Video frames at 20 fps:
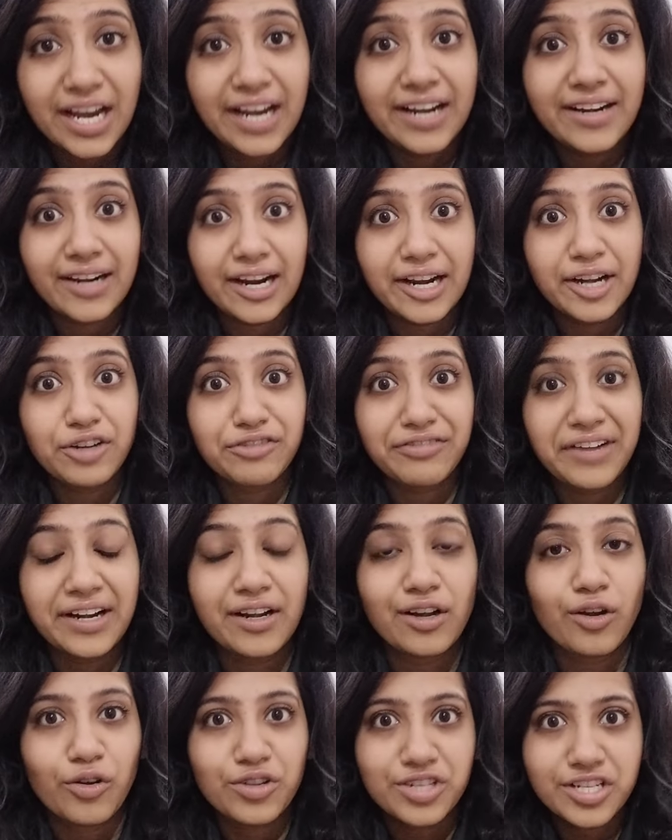I try to
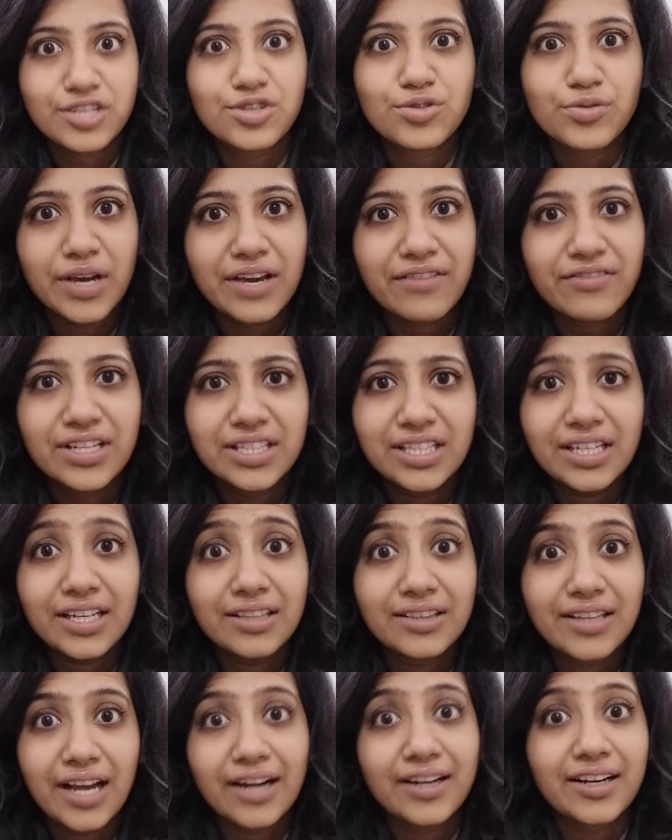find logics to everything
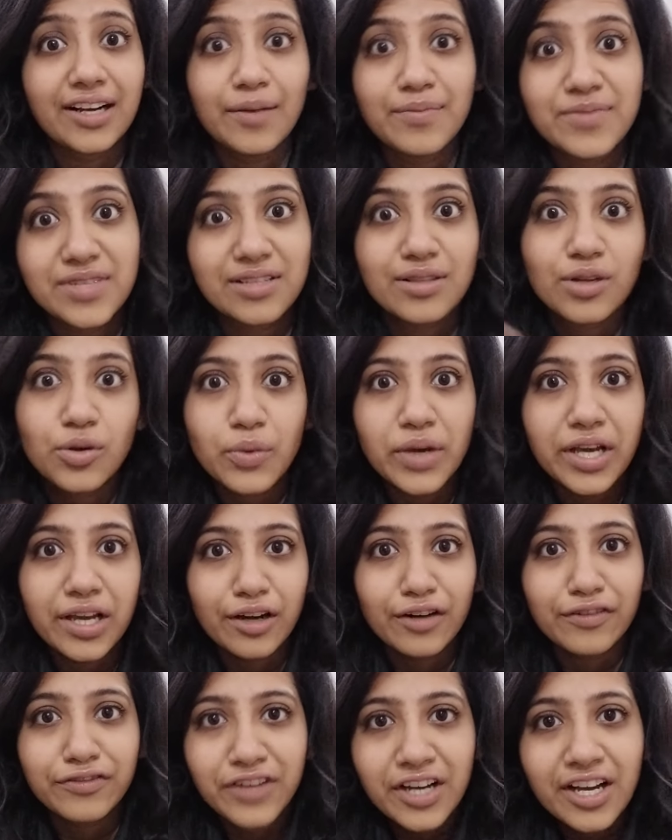and that comes in the way
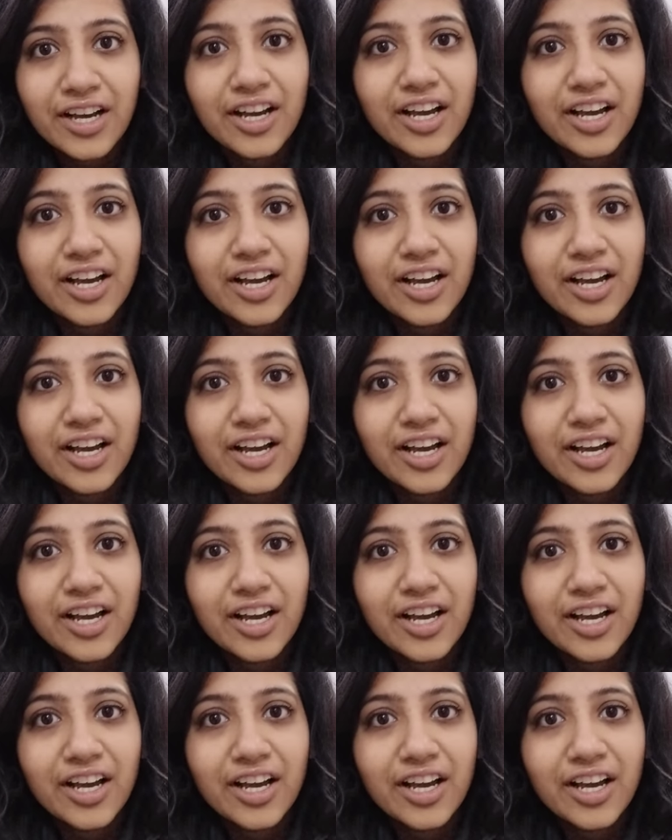of,